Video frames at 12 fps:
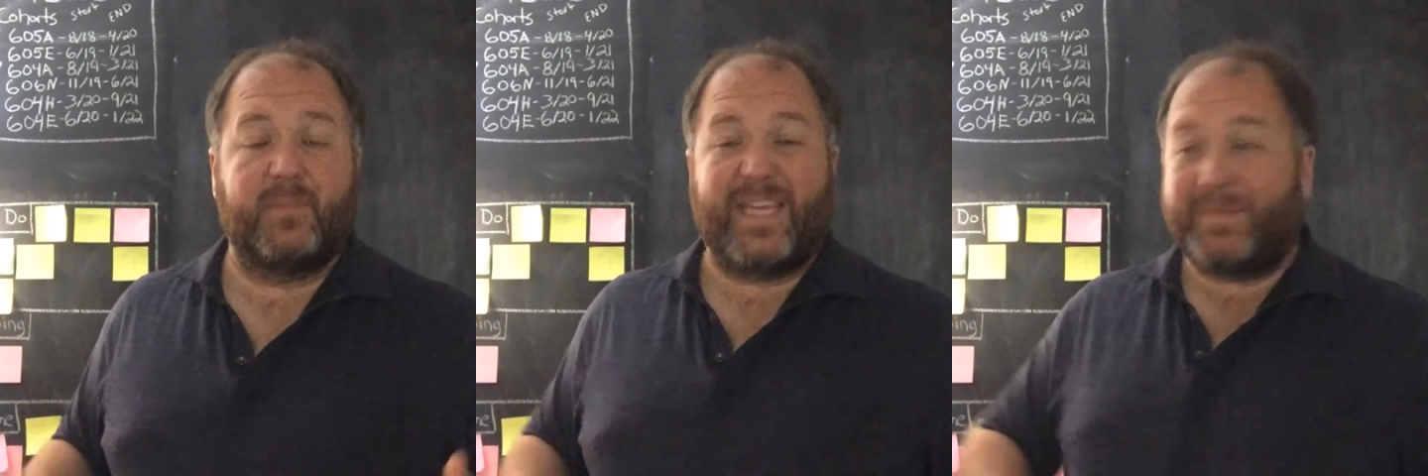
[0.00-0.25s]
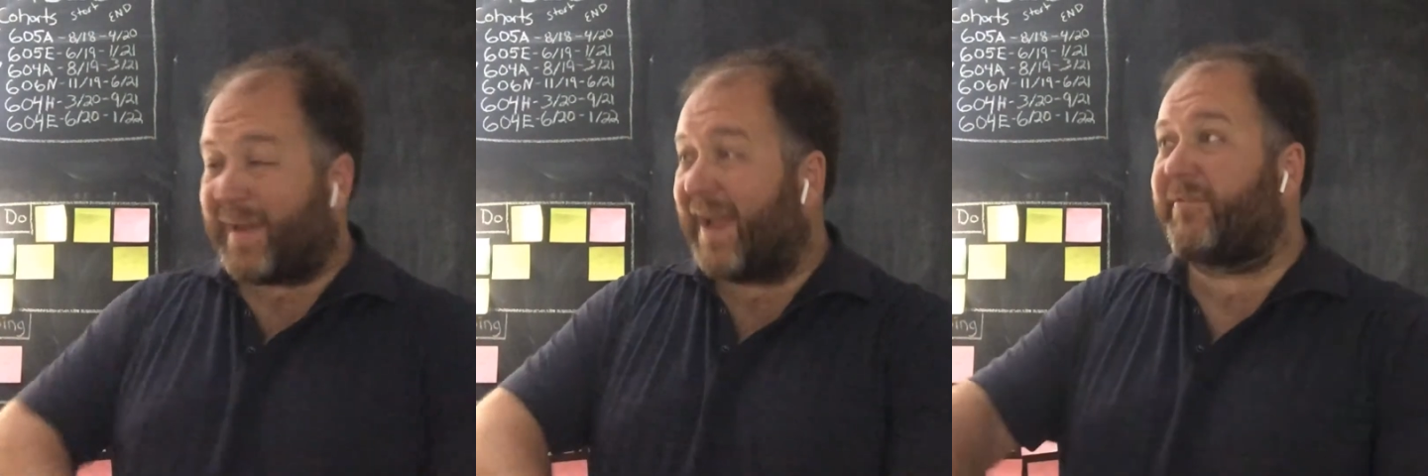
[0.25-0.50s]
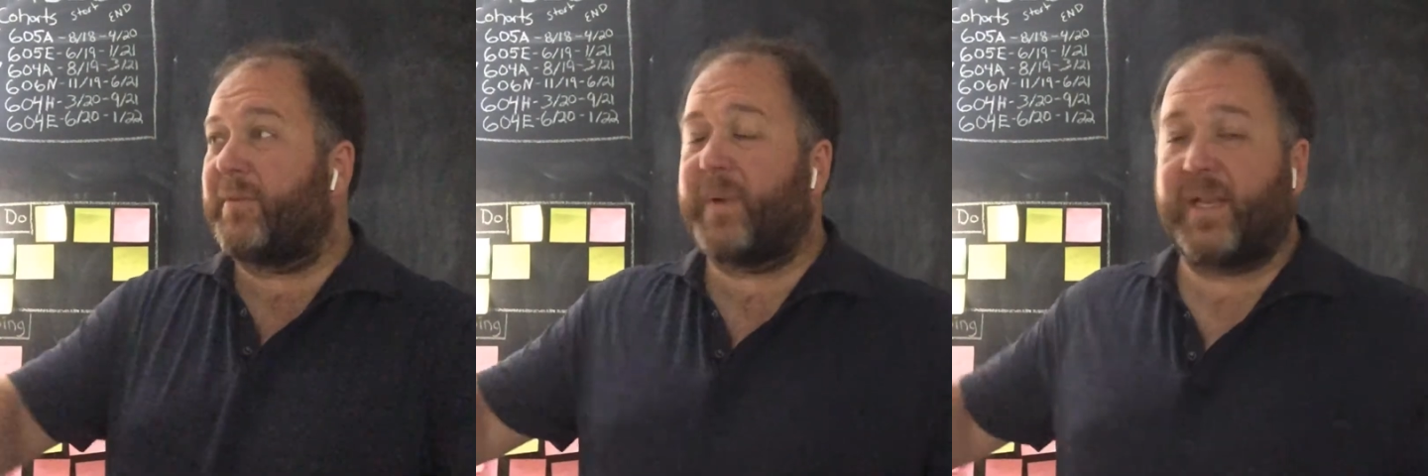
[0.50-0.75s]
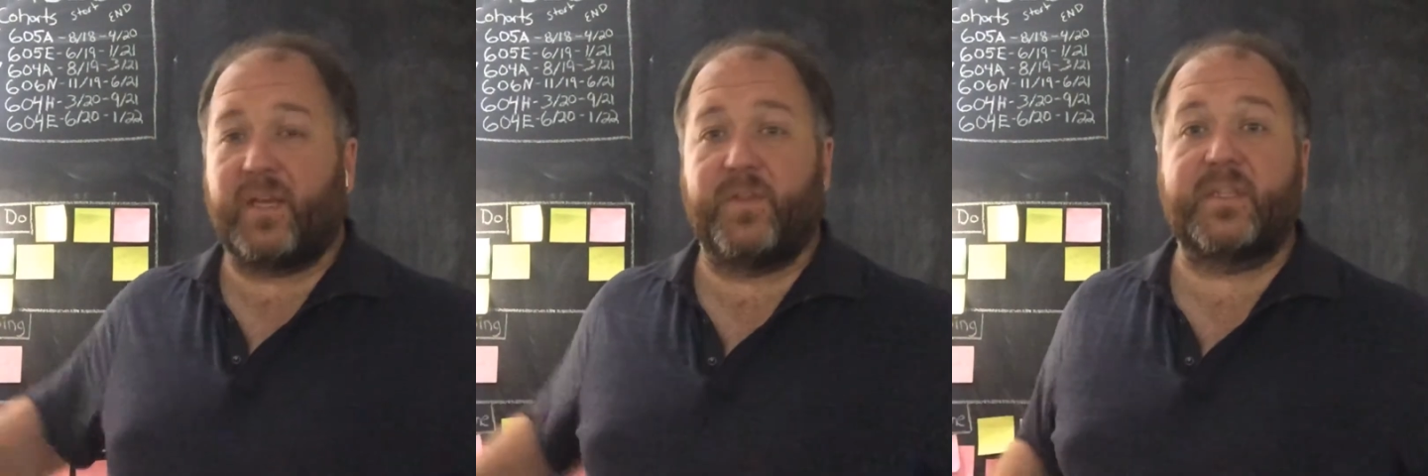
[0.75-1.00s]
keep
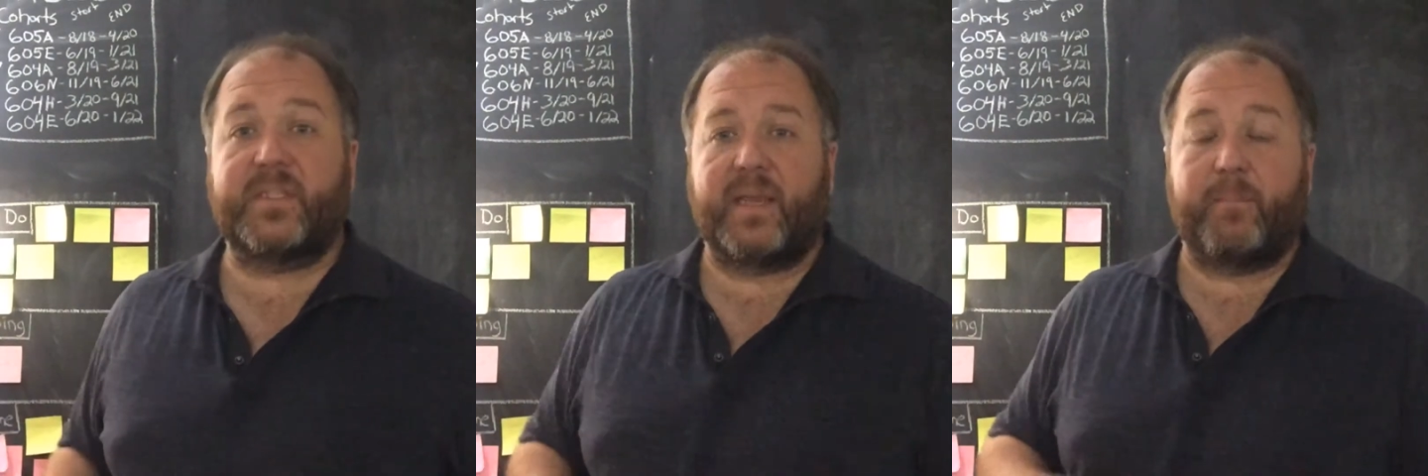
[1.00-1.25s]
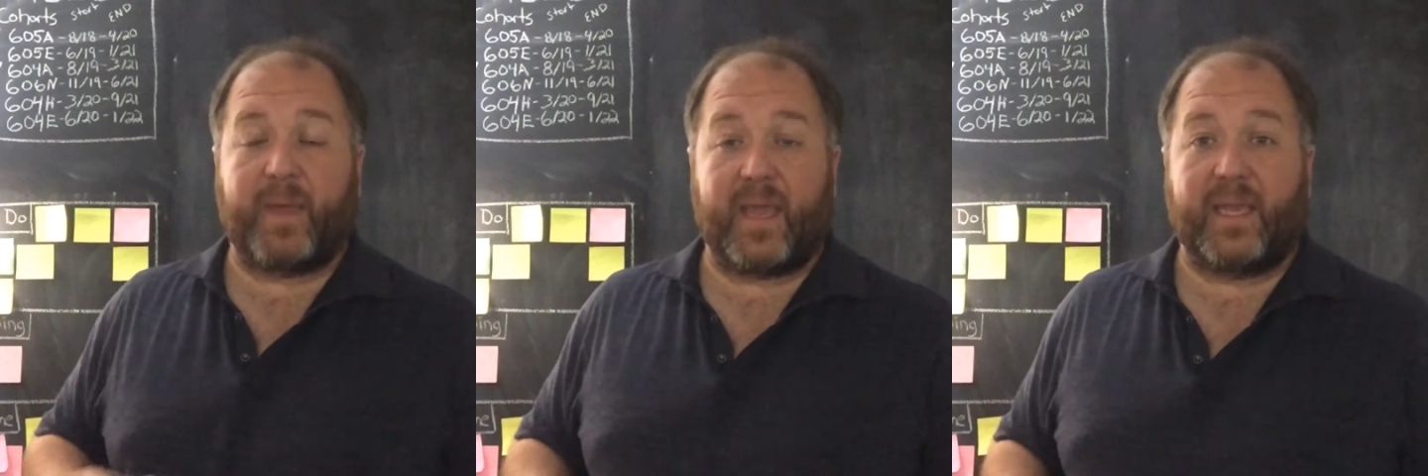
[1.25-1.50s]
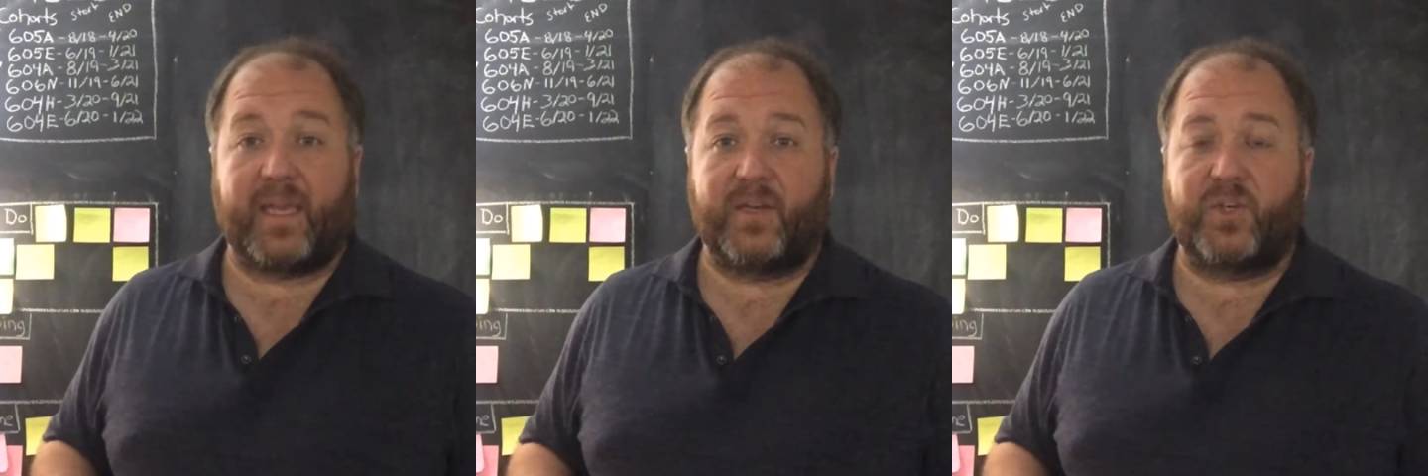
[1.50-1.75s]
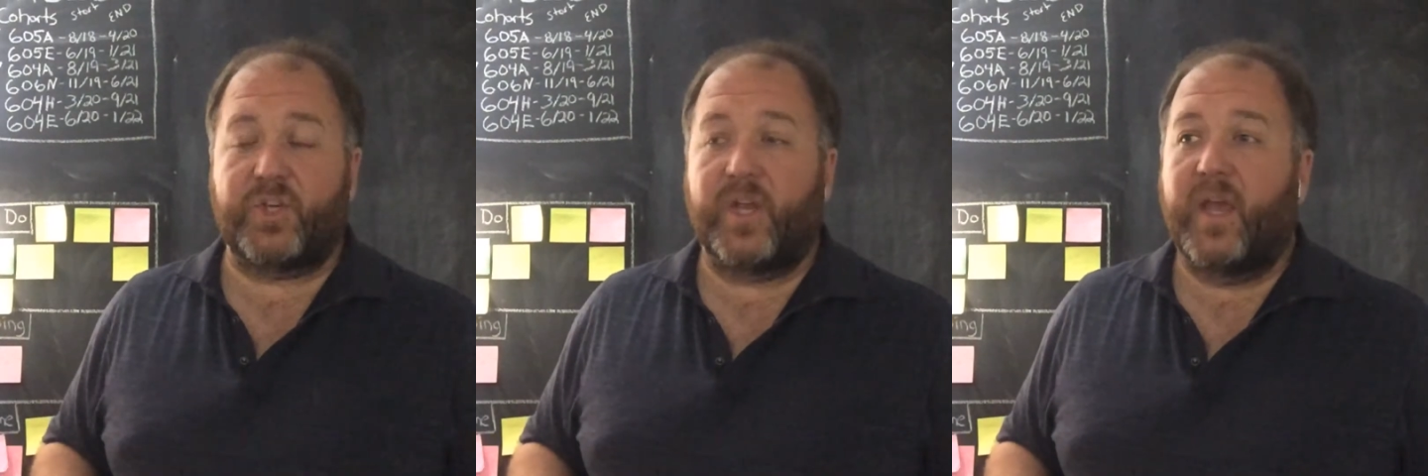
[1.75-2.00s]
everybody on the same
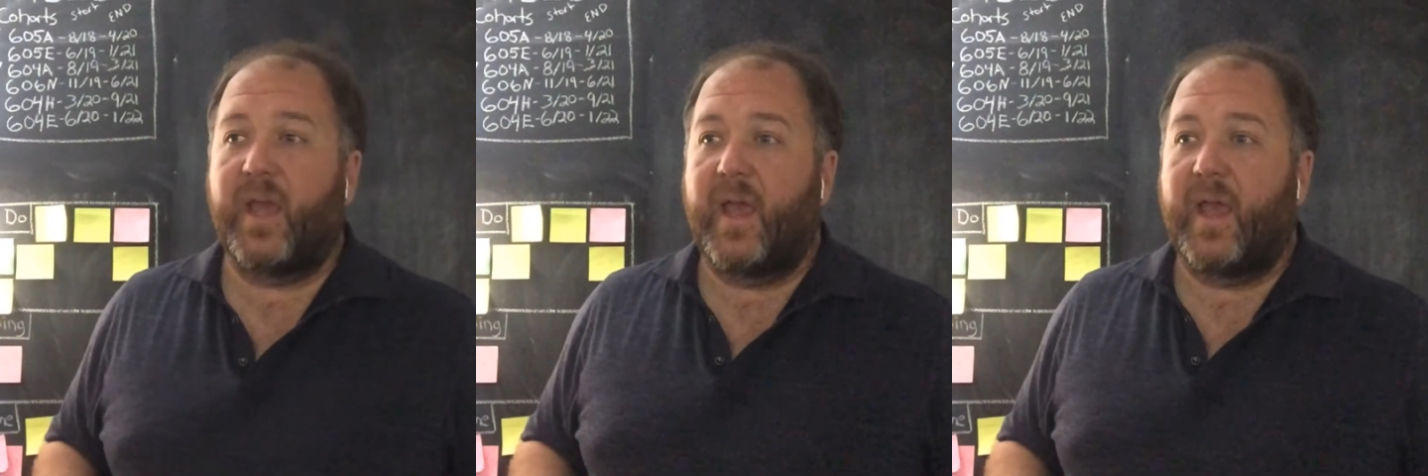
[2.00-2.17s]
page,